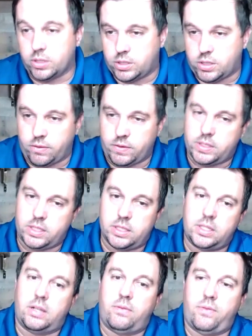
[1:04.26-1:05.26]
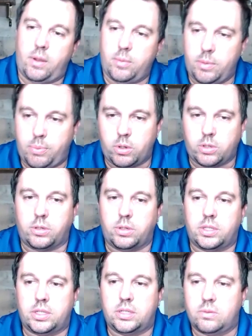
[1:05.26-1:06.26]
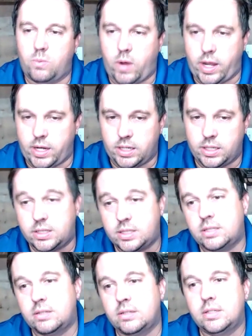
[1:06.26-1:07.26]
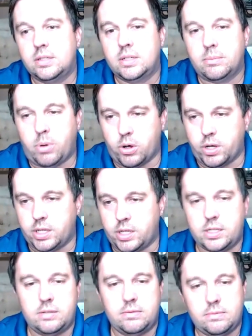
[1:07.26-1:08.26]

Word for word: services like family portraits, weddings, parties.